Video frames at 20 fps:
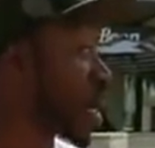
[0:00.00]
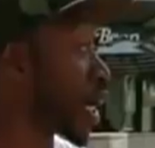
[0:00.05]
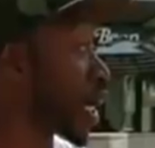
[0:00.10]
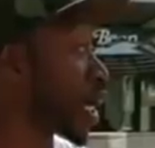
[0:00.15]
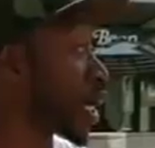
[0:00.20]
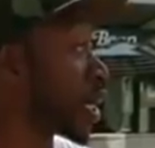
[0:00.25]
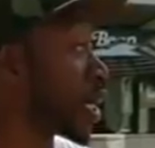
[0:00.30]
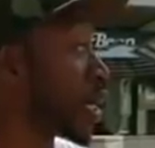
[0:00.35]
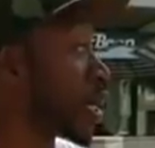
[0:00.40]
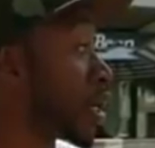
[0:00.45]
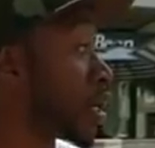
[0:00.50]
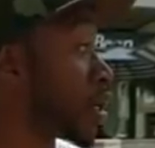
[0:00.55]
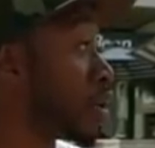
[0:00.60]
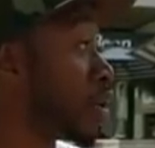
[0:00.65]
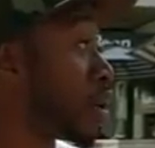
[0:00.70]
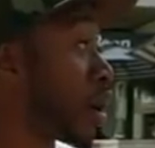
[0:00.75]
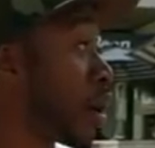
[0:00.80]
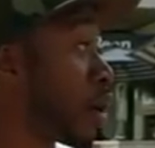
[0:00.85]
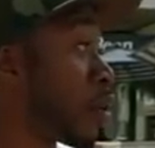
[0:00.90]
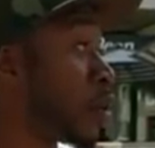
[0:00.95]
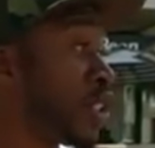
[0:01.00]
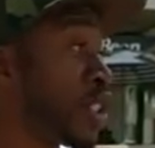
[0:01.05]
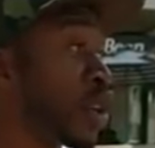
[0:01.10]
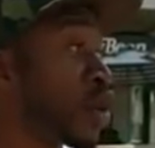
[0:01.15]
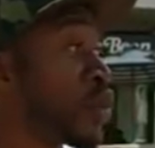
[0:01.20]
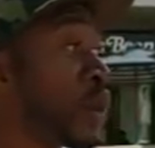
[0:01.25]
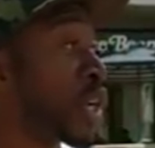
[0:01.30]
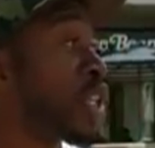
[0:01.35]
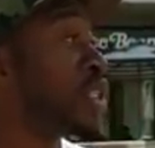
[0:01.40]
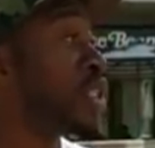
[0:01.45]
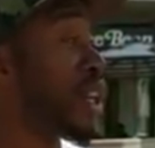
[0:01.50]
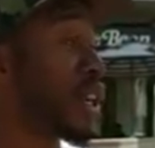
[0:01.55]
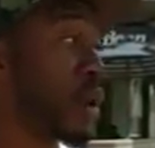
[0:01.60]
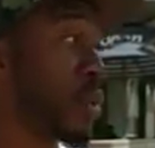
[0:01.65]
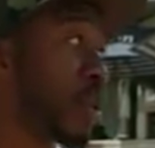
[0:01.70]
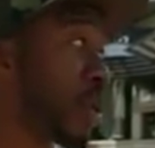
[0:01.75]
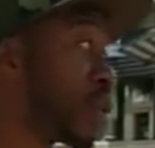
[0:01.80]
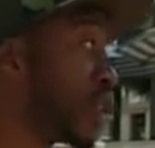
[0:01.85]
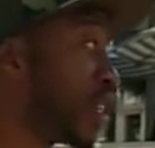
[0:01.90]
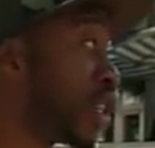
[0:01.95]
here, you know, what's the greatest thing a
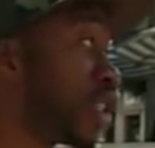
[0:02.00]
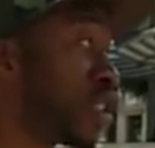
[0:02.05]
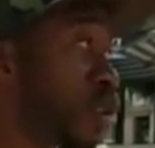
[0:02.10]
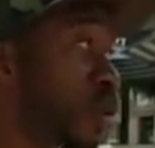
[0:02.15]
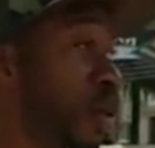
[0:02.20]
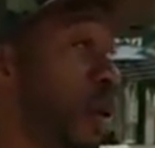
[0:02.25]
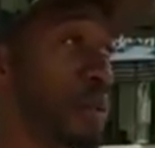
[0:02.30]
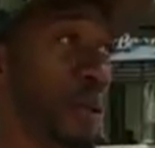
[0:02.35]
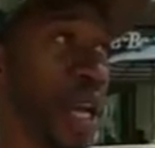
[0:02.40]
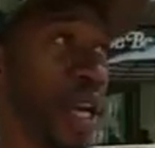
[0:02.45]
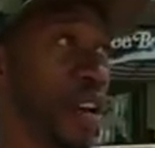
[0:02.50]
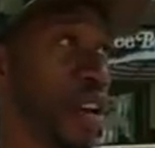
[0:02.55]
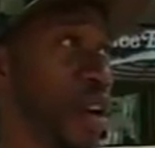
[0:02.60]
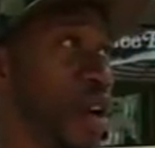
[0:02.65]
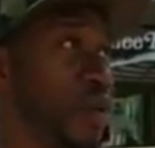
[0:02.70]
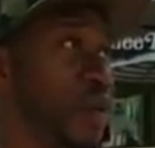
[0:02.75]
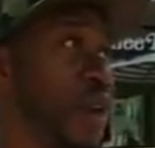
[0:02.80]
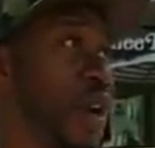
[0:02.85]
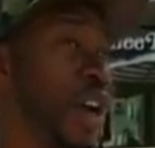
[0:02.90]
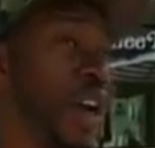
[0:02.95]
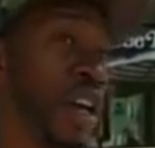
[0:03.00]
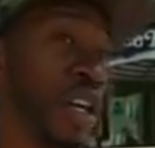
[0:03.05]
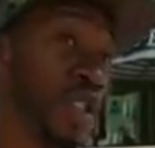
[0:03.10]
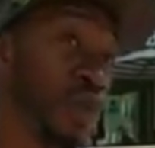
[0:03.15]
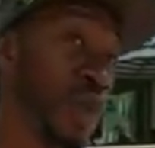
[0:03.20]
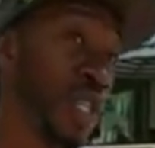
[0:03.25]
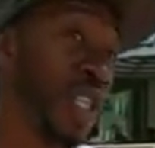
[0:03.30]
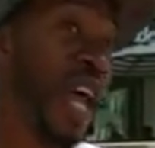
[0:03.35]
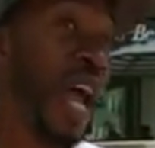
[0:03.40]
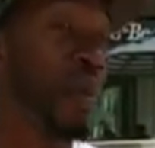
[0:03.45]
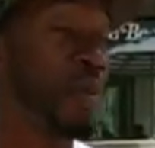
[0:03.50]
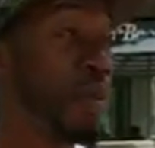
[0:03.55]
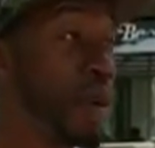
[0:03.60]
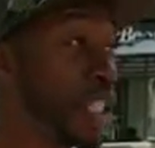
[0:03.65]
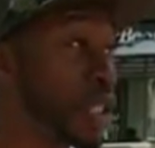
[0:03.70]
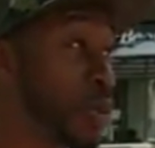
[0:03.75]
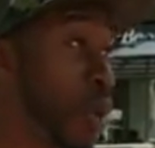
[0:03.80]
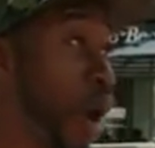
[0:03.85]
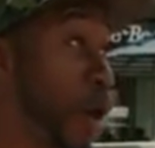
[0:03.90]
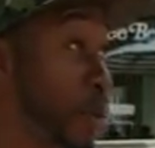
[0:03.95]
person could do on planet Earth? Because with that
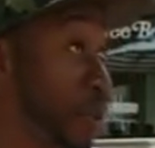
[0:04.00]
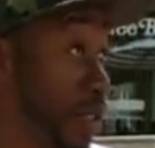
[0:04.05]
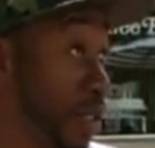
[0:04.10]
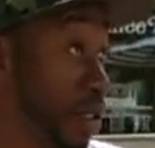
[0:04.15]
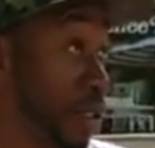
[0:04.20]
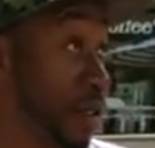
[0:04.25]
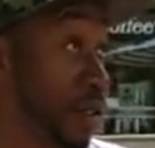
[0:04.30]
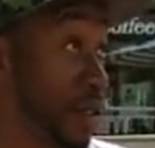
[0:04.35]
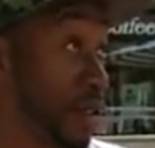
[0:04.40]
brings purpose.